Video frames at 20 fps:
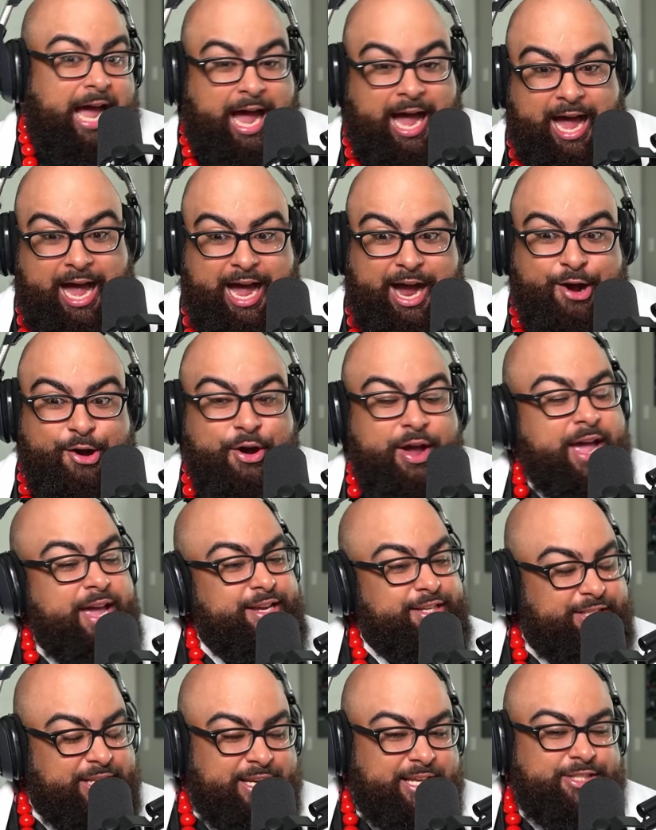how
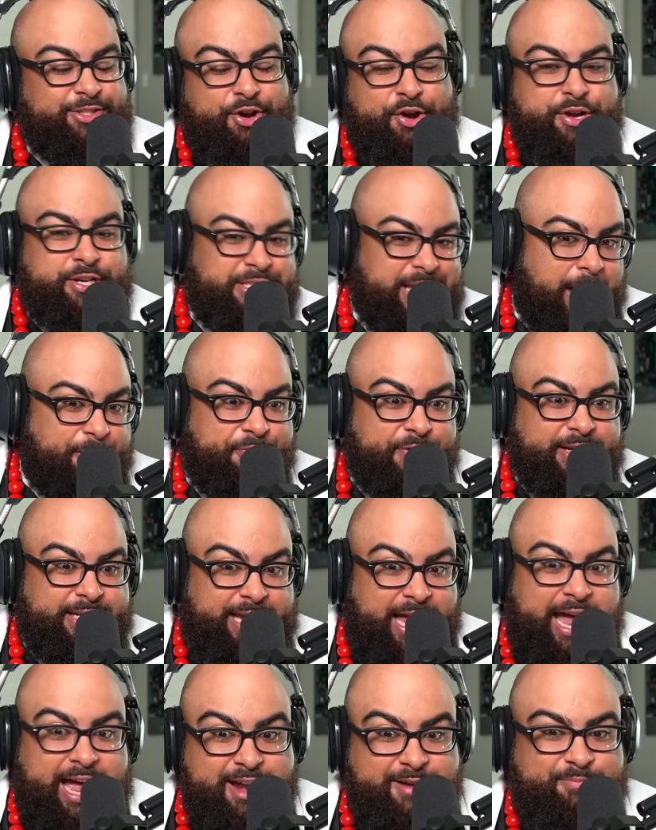shit is going south
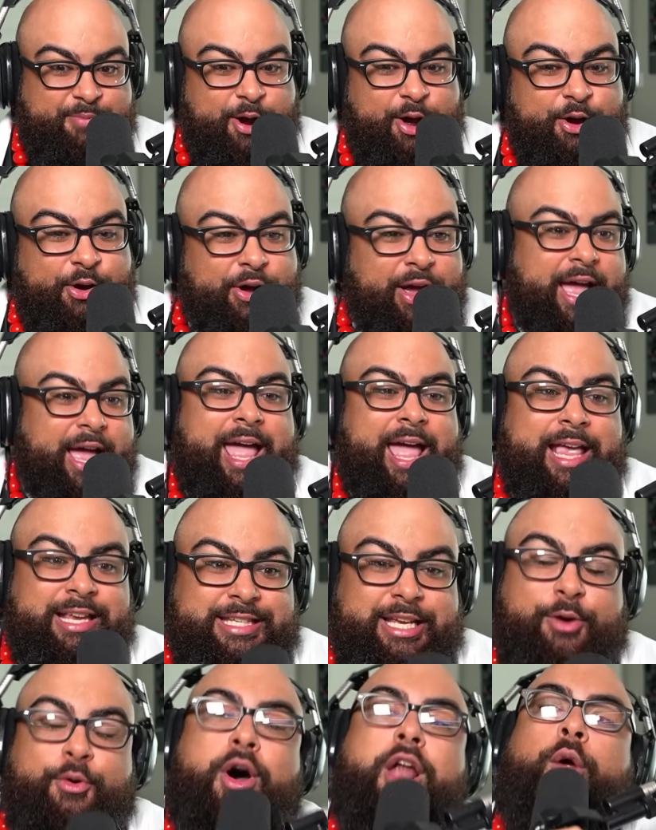again, bro. It's
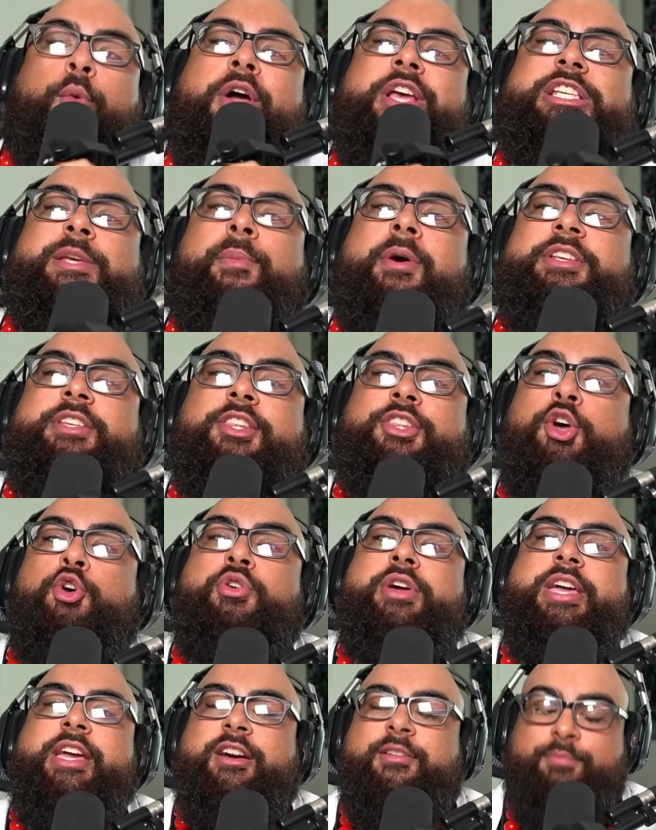like what are we supposed to do
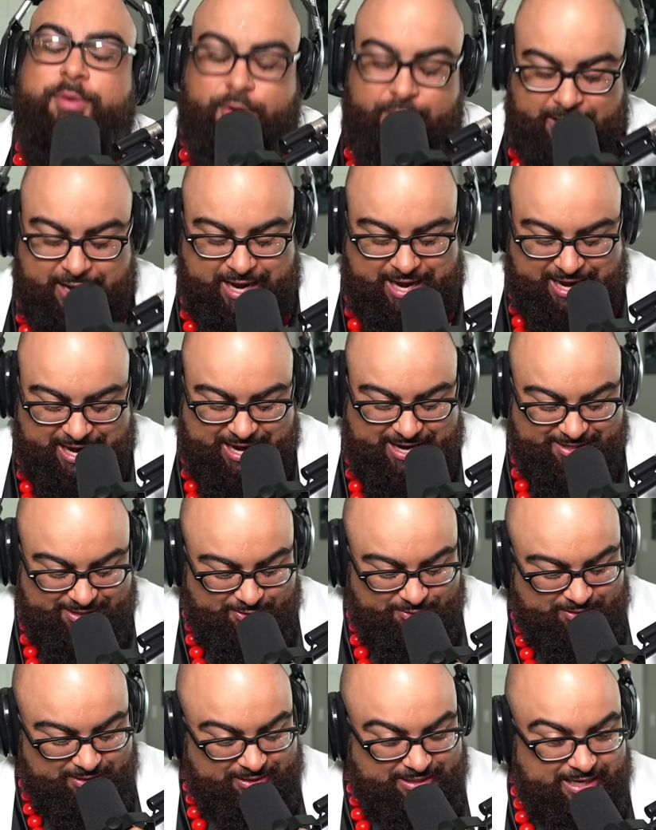here, bro? Ah, so
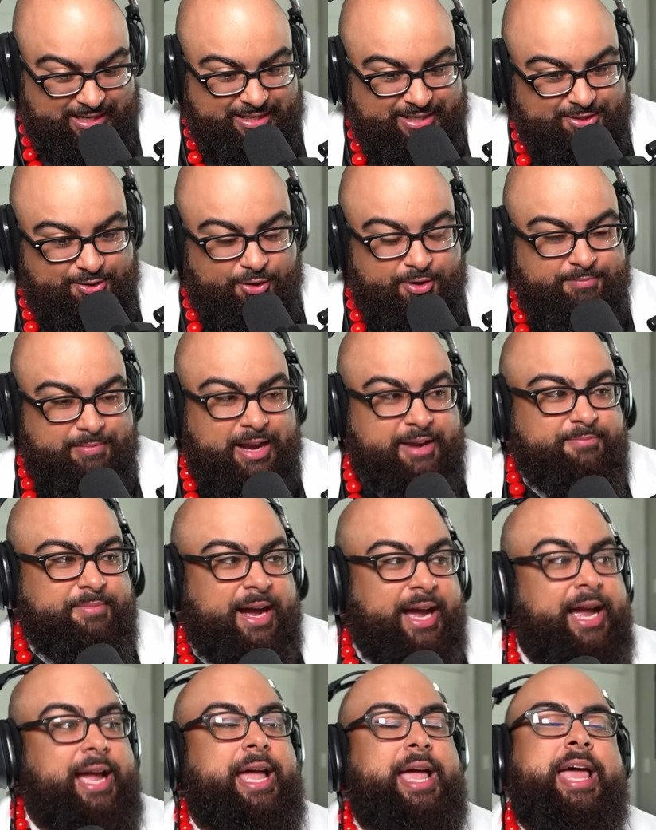society is going bye
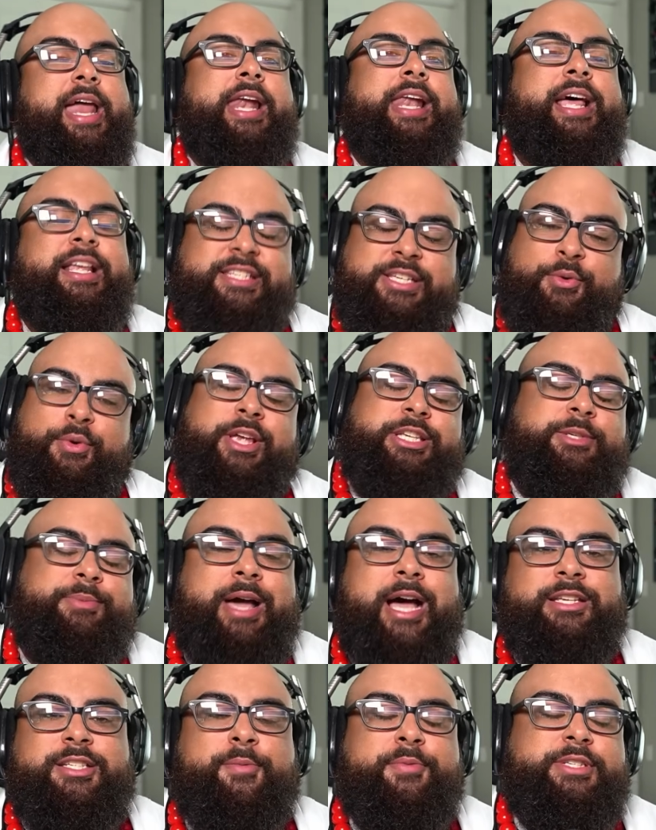bye. Let's see what YouTube
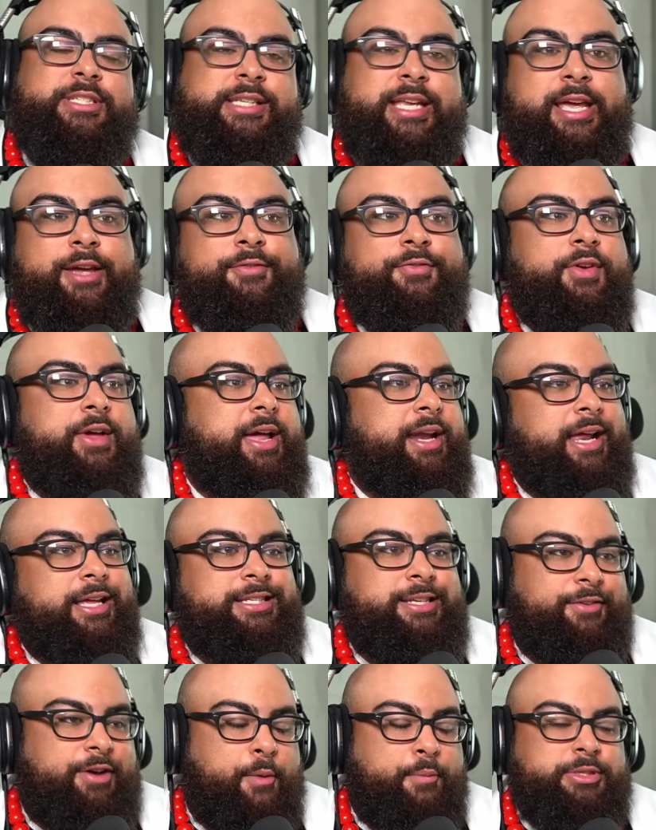has up his sleeve. Let's
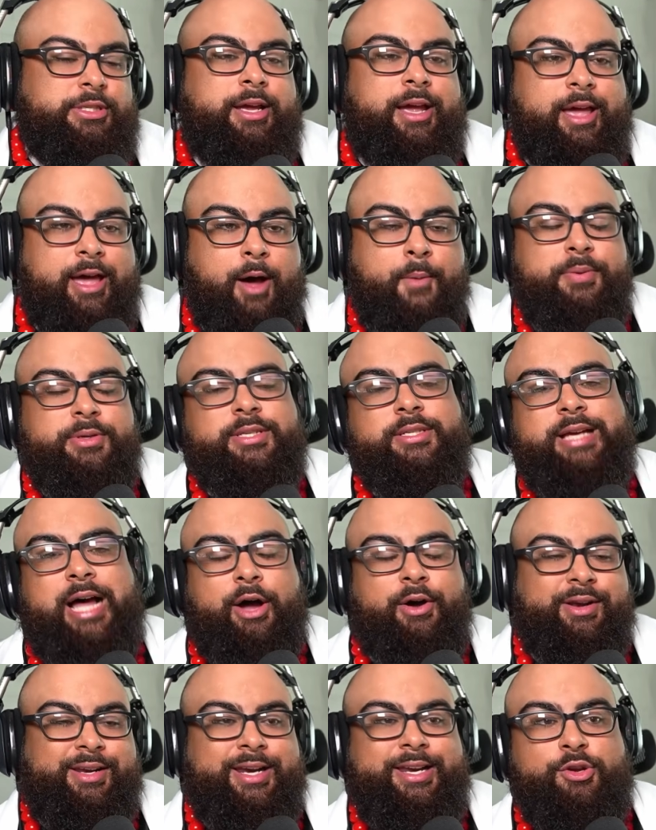see if it helps us it helps us
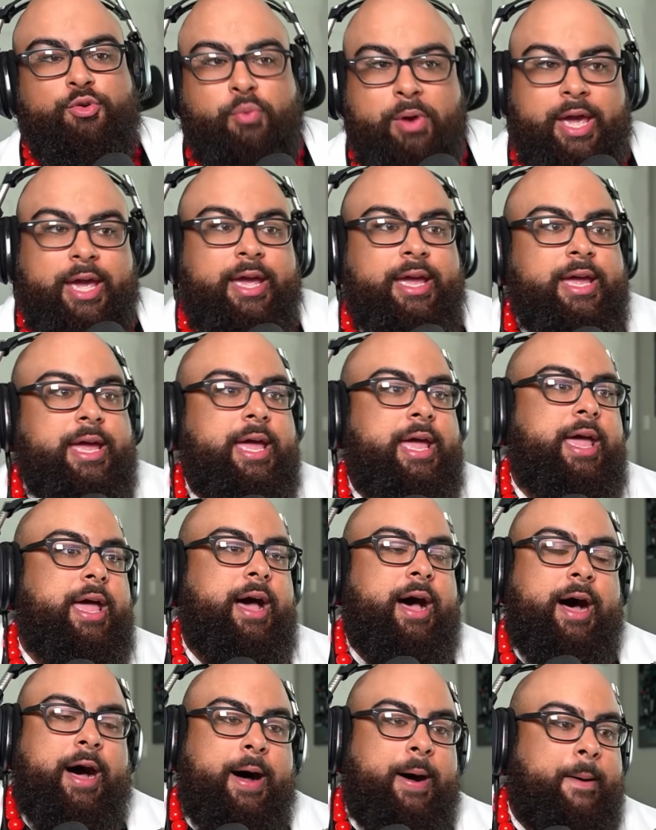out in any way.
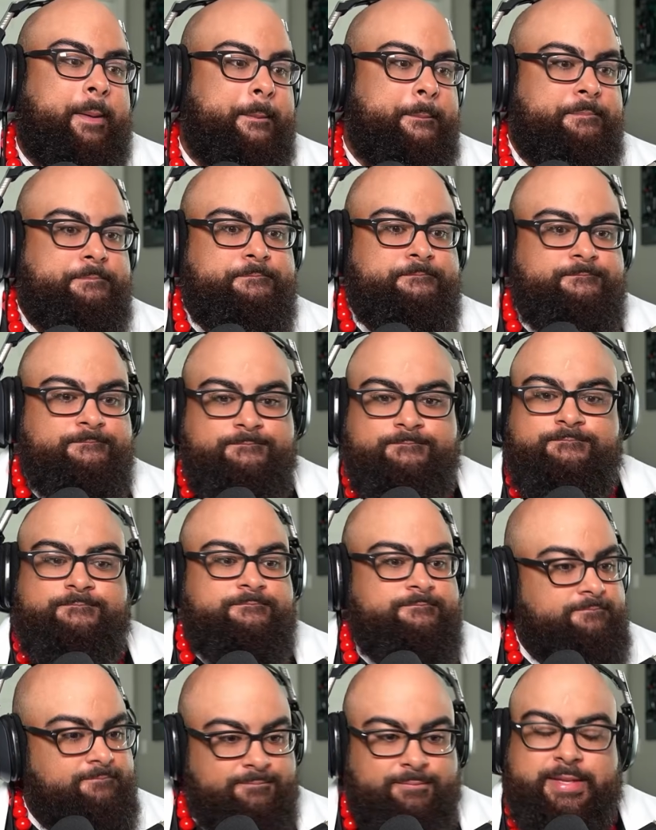Um,
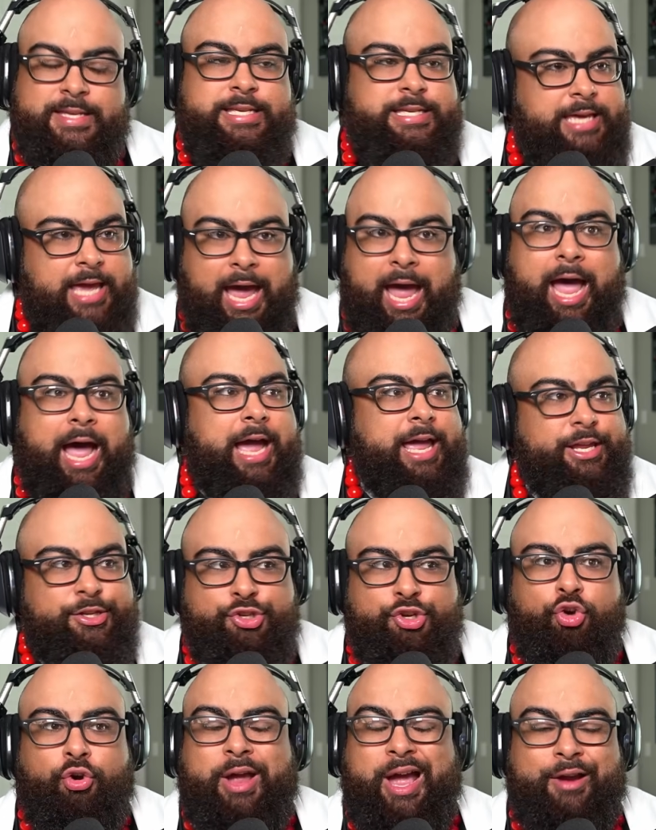yeah,
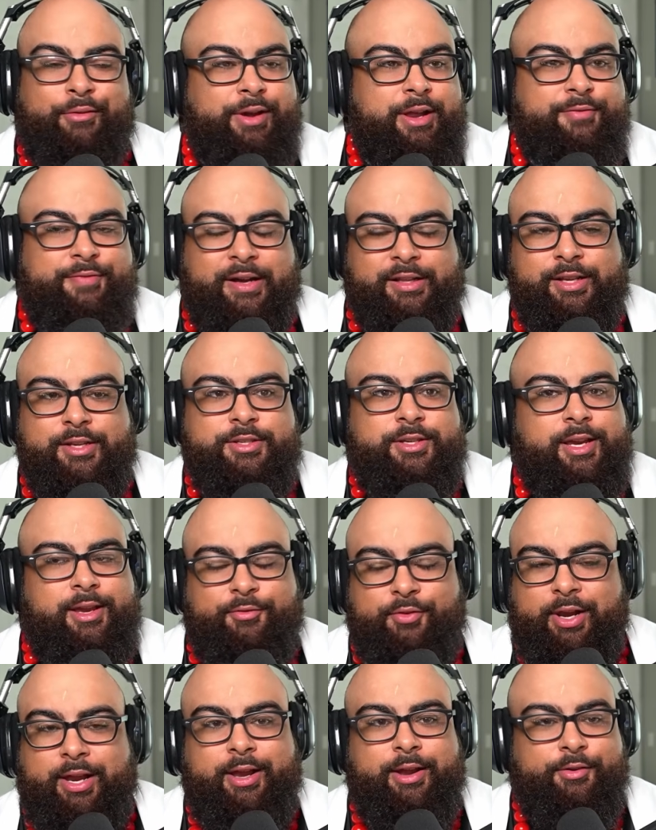Ichigo can't really find this.
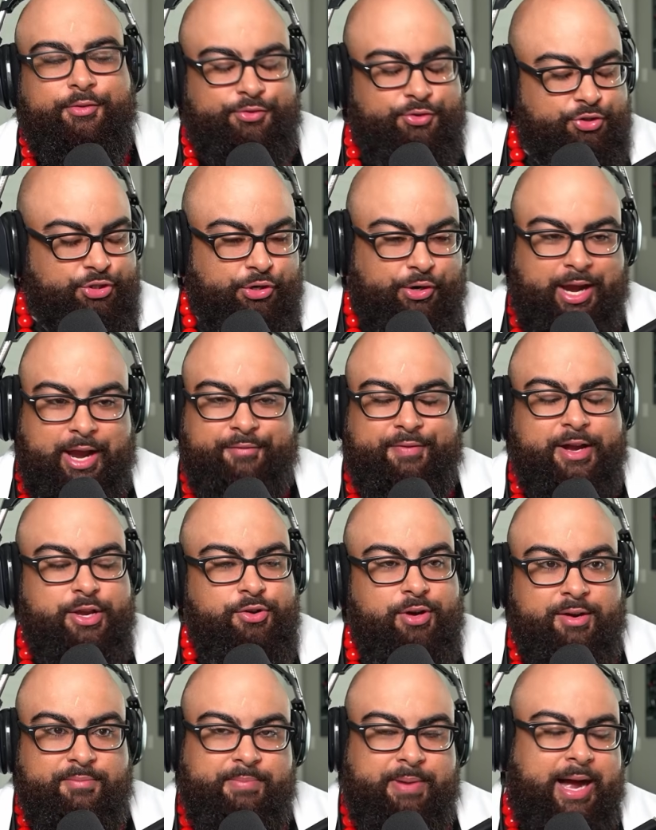Really, Ichigo can't find
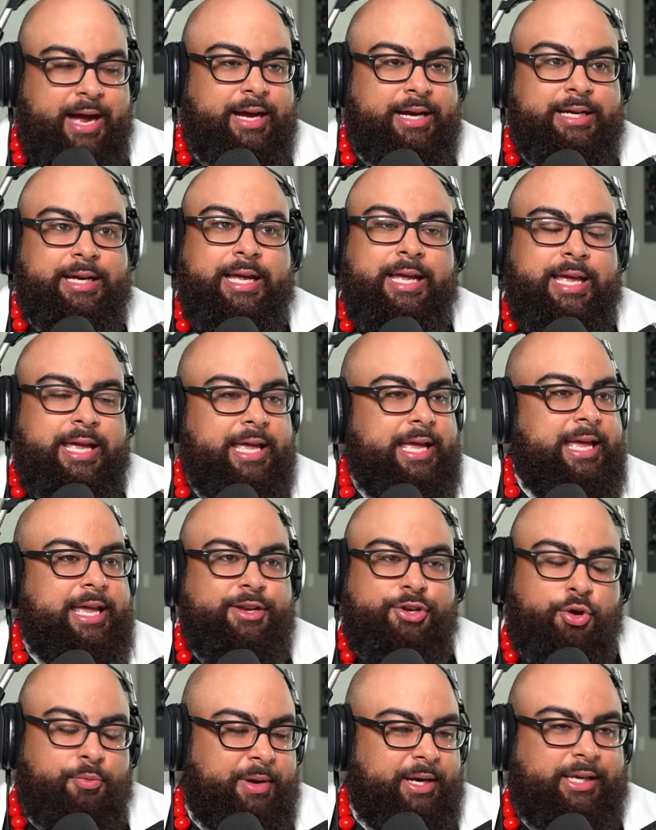Yuha
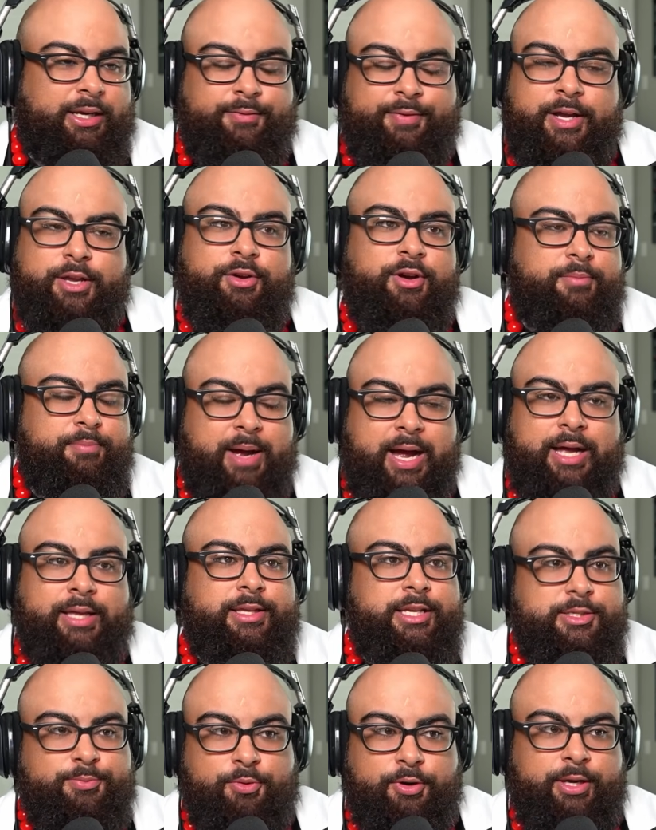Nobody can find Yuha at
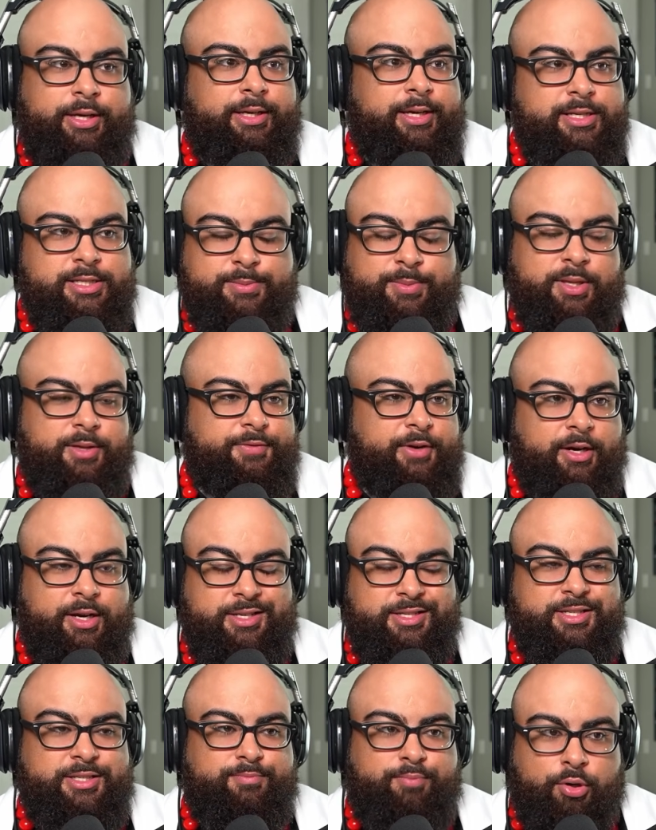this point because the
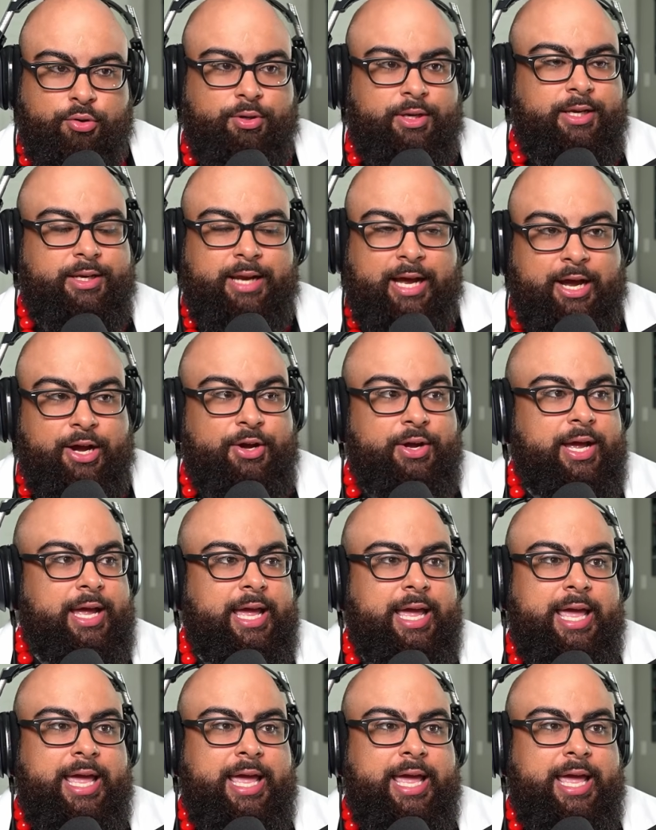motherfucker's just broken now.